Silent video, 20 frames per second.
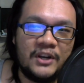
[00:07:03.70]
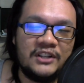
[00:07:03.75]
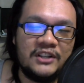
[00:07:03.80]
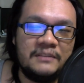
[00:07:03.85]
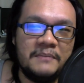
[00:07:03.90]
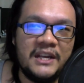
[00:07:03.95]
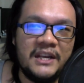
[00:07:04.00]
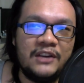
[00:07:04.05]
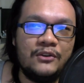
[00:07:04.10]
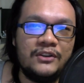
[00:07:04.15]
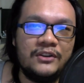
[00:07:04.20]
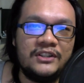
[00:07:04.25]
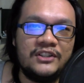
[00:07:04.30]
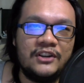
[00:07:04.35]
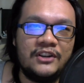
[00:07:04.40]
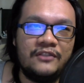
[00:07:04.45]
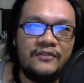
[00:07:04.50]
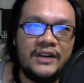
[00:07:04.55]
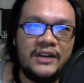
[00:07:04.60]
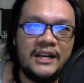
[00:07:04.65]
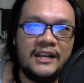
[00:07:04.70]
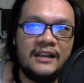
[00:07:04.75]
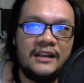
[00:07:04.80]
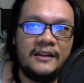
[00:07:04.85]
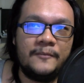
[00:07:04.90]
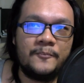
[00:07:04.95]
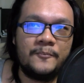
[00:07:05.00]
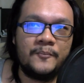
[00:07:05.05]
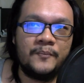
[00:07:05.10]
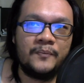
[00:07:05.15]
because Miko is not
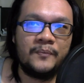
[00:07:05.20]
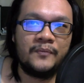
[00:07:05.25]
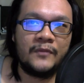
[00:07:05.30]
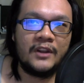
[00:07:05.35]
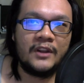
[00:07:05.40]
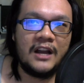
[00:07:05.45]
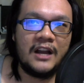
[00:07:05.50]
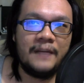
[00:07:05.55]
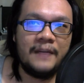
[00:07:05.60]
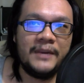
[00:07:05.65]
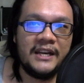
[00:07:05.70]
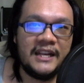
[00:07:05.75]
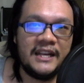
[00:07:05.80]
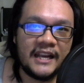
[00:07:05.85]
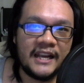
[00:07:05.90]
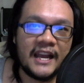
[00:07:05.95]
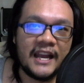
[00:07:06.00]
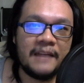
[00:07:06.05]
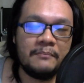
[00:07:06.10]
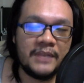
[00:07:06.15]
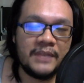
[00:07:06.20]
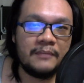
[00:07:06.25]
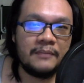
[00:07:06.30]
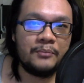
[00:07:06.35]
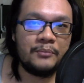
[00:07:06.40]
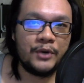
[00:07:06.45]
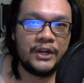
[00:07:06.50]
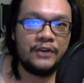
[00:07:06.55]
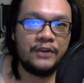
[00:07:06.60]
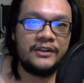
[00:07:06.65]
really, I mean, he can
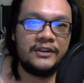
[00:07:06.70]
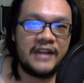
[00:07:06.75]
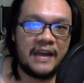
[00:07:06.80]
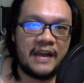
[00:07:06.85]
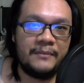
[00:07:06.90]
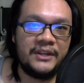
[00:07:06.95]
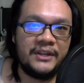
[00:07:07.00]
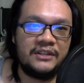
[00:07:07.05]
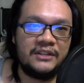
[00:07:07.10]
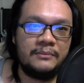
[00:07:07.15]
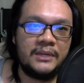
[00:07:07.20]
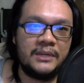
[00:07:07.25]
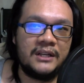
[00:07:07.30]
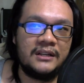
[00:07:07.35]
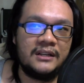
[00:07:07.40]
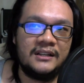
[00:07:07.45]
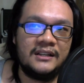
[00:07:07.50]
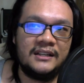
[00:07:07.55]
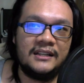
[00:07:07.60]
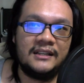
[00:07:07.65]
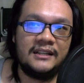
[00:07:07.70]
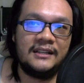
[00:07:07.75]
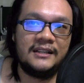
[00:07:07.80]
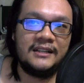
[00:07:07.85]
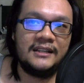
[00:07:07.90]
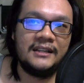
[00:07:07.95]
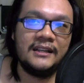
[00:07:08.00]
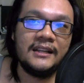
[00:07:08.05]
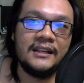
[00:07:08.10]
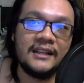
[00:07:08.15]
be a pretty good damager, but
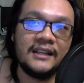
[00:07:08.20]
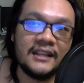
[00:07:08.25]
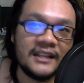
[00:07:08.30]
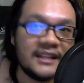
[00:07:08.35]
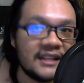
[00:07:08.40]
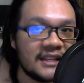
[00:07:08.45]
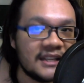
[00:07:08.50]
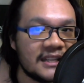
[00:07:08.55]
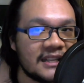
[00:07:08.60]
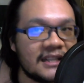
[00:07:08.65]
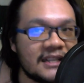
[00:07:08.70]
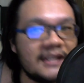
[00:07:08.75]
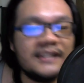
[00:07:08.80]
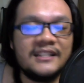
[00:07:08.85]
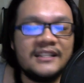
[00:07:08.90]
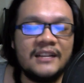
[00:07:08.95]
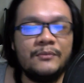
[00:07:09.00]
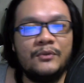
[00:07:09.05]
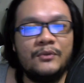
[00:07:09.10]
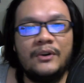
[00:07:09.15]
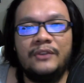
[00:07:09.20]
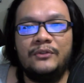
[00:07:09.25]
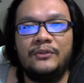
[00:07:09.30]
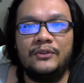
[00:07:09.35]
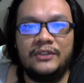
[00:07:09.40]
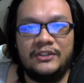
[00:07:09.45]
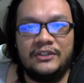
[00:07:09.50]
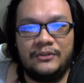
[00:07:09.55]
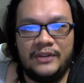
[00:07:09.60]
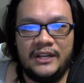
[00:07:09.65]
his number
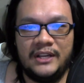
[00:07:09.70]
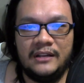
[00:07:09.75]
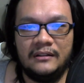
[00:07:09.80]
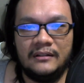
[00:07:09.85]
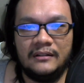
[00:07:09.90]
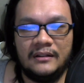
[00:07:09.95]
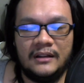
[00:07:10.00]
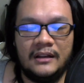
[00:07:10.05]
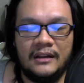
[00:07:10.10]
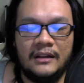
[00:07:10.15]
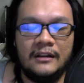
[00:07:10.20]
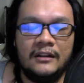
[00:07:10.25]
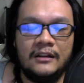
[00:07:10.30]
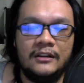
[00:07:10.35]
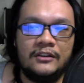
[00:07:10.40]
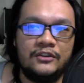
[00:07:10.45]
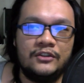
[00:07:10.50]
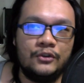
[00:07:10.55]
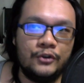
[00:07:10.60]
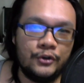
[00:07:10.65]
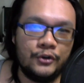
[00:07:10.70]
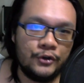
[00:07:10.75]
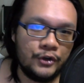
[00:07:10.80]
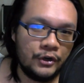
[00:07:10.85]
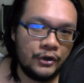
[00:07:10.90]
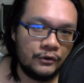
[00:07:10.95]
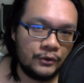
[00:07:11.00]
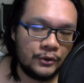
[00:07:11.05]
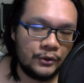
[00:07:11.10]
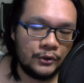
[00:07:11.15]
1 role is to heal. So
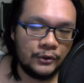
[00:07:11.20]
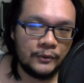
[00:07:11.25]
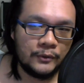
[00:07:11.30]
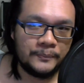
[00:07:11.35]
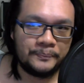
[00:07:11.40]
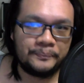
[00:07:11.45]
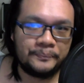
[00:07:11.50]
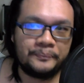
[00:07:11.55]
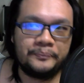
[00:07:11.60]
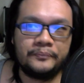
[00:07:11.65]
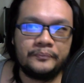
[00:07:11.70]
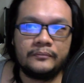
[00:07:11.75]
know your role.